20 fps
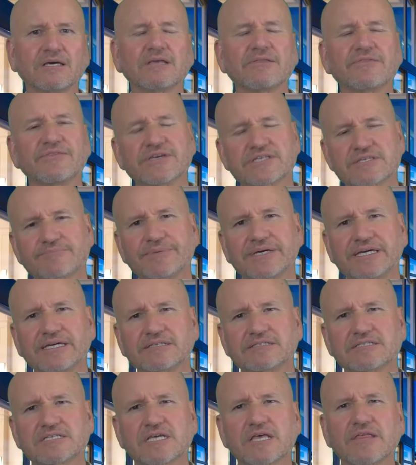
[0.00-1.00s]
This
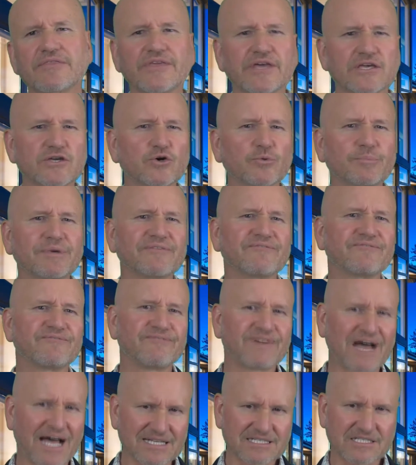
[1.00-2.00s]
means that you'll be
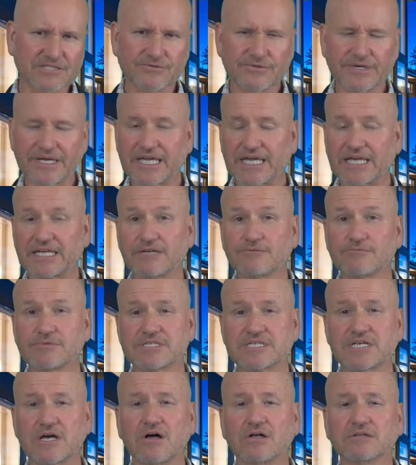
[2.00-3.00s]
faster at getting
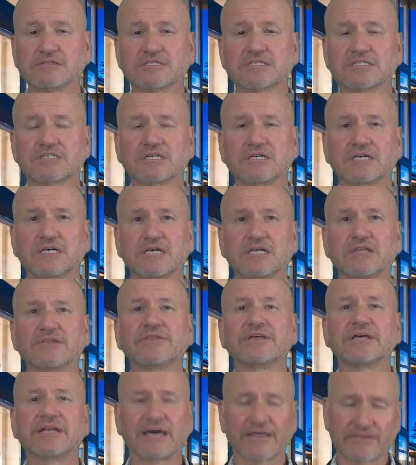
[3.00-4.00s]
results
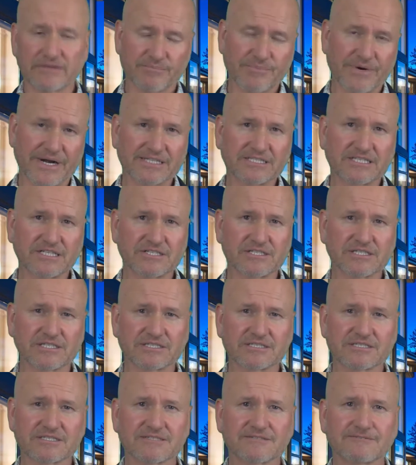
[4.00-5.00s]
than other
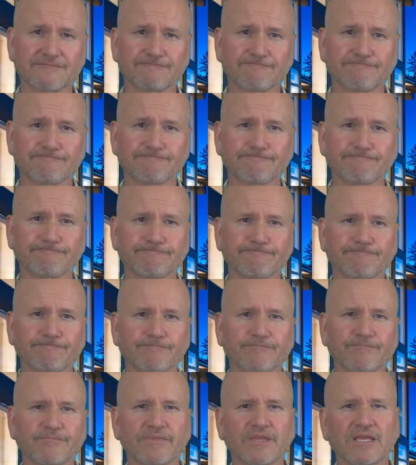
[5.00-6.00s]
practitioners.
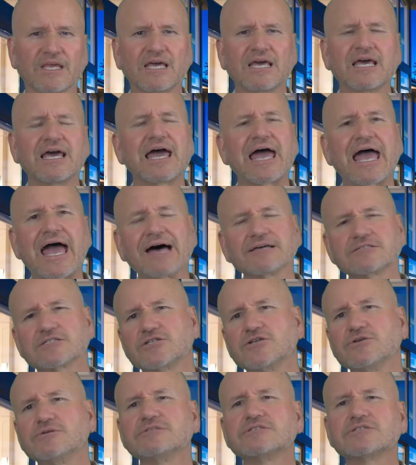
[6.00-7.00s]
Our
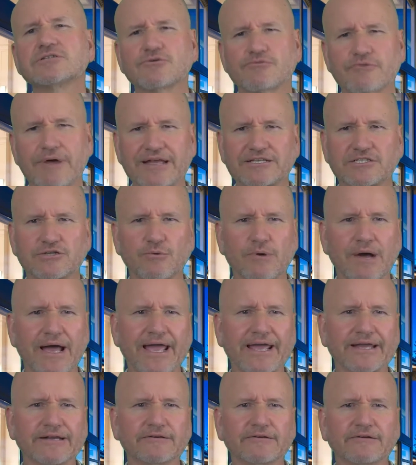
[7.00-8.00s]
students graduate